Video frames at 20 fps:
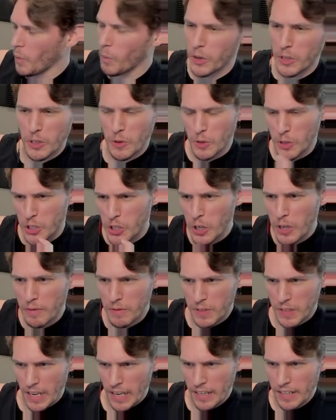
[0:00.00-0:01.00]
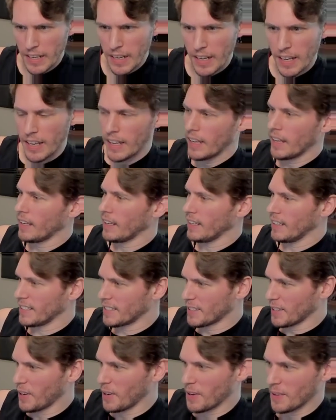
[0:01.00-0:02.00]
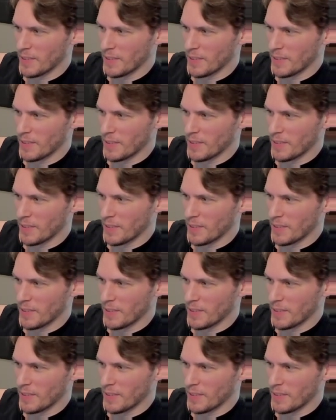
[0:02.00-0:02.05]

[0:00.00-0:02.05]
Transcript: what you should have said is